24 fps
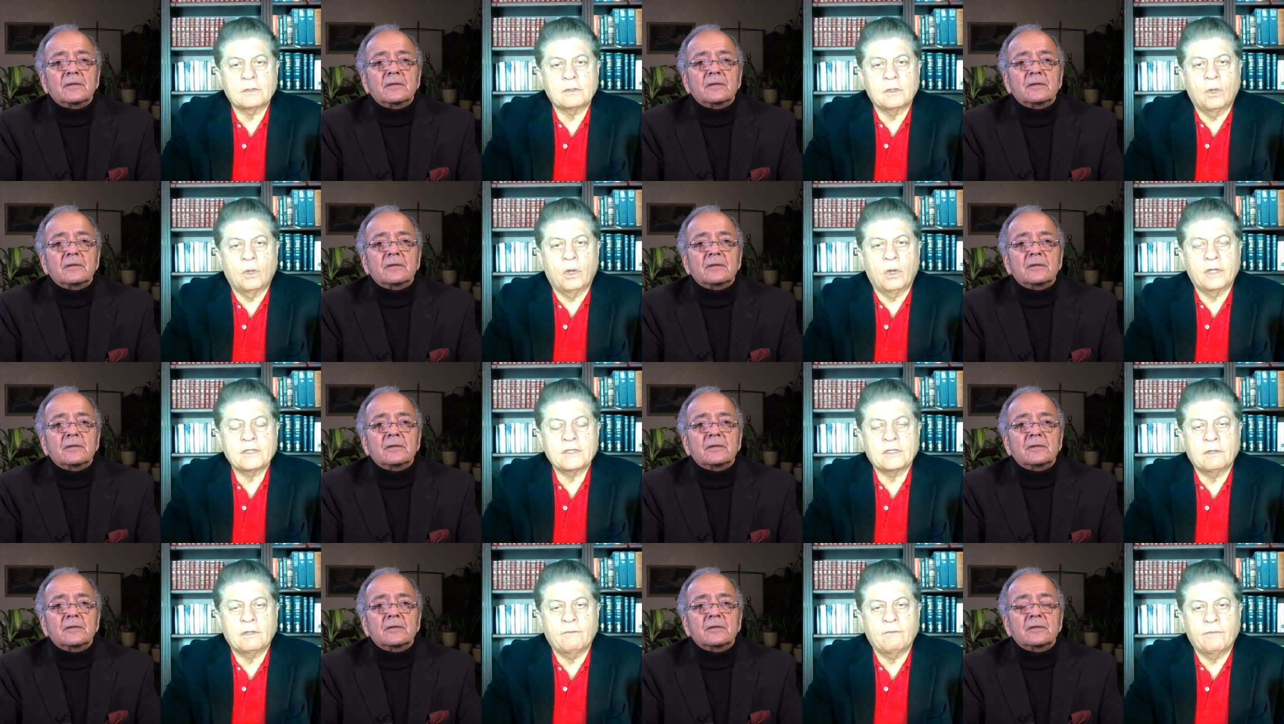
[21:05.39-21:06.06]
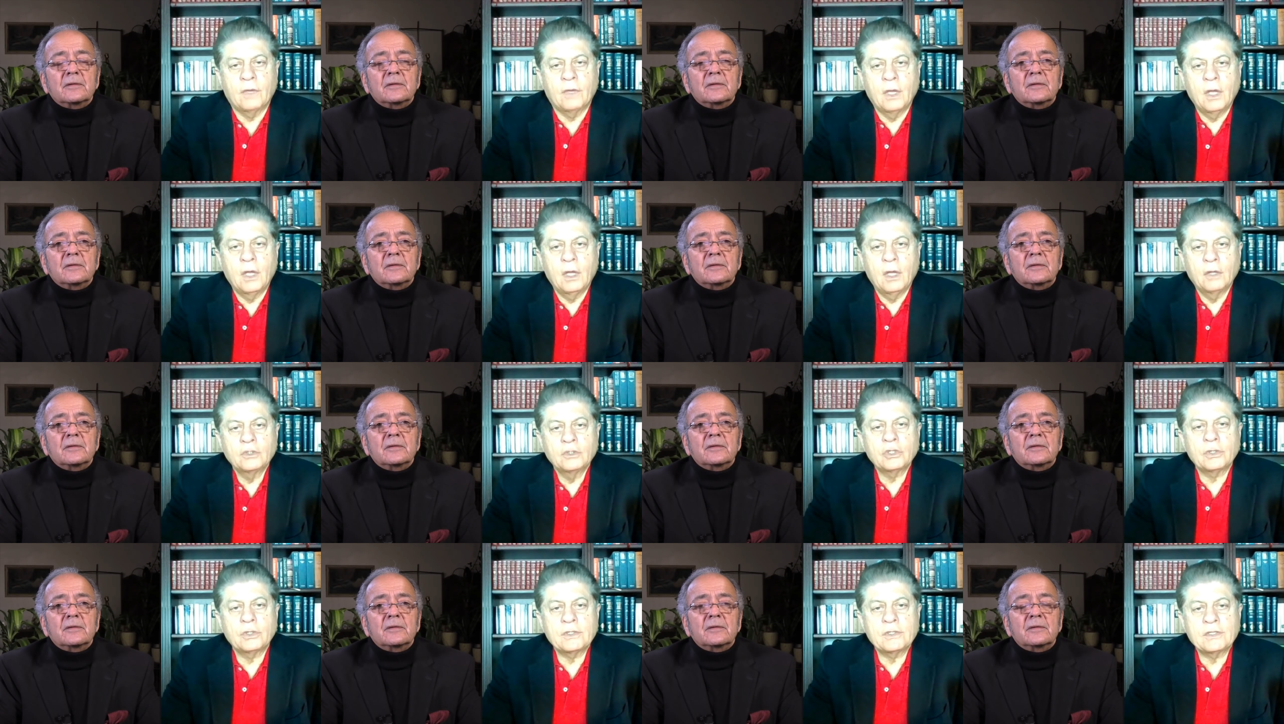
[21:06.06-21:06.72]
Speaker 1: loss of
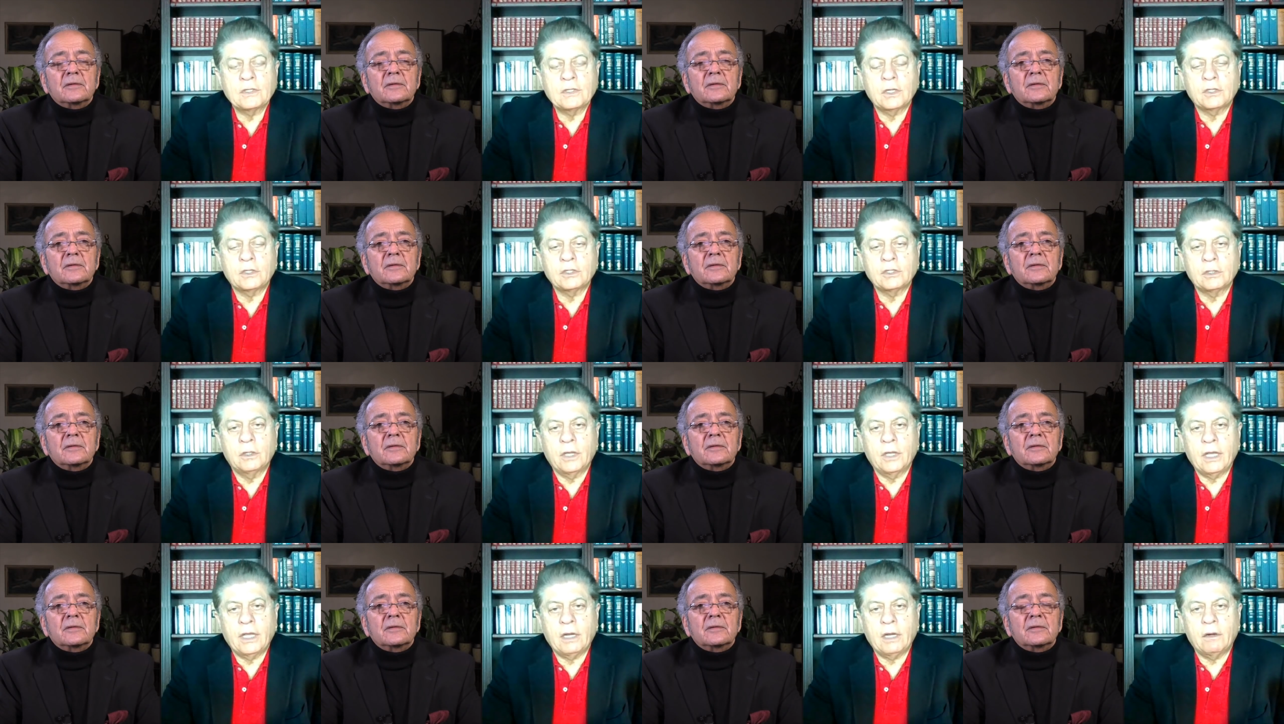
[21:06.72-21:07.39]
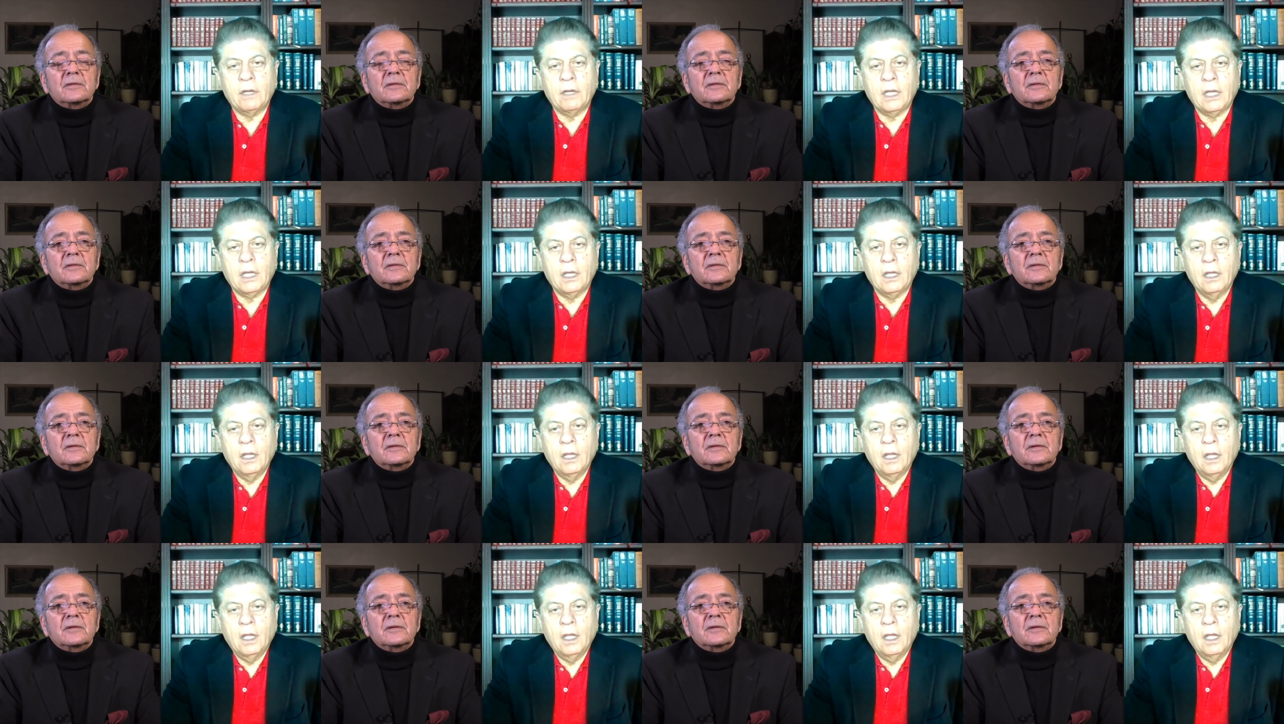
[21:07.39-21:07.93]
jurisdictional area.